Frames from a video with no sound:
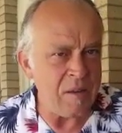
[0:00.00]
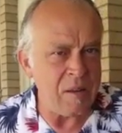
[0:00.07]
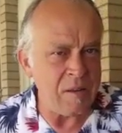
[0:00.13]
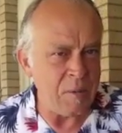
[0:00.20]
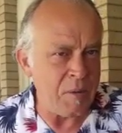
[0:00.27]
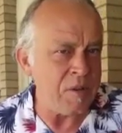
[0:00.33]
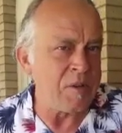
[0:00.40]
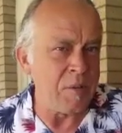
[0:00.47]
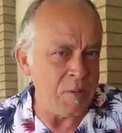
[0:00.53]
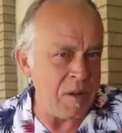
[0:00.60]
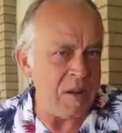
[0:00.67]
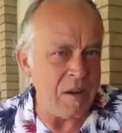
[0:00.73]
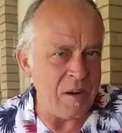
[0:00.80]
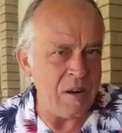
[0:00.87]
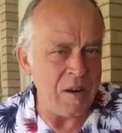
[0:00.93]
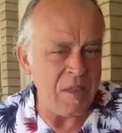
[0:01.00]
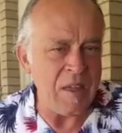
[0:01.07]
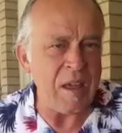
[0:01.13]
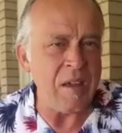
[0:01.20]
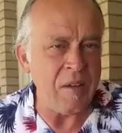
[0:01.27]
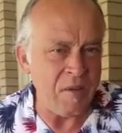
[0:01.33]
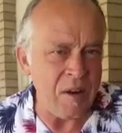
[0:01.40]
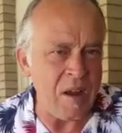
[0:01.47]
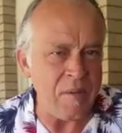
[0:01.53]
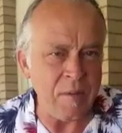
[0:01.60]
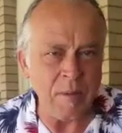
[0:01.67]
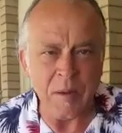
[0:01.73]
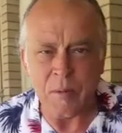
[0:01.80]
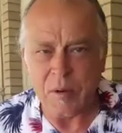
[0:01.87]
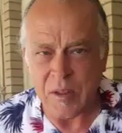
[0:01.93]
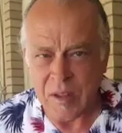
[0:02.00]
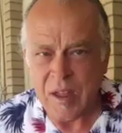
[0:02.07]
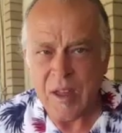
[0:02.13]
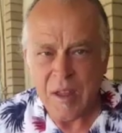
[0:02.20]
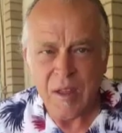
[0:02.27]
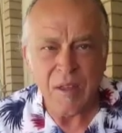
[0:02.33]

It's a pleasure to be here, and thank you for having me, really,